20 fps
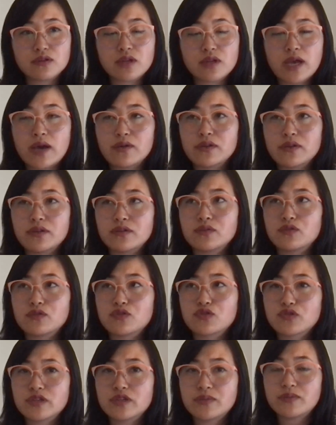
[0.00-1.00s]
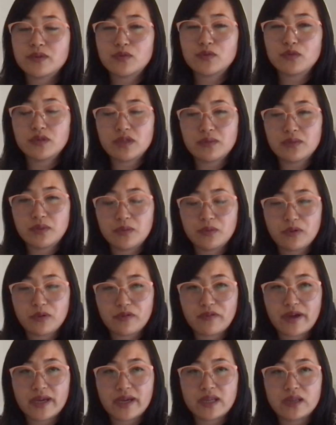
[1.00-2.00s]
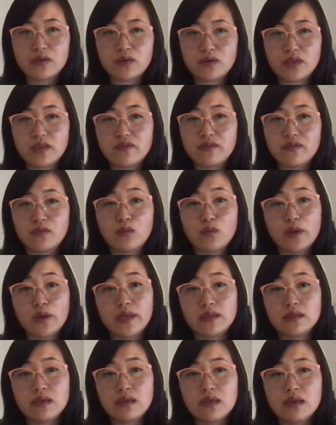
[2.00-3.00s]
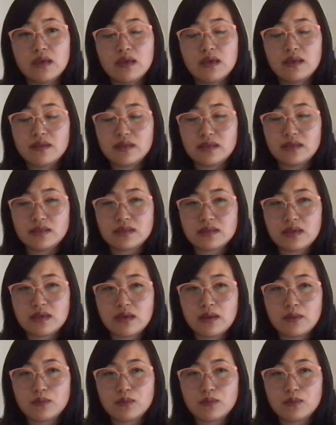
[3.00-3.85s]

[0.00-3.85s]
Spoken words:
how the treatment would then be provided if and when these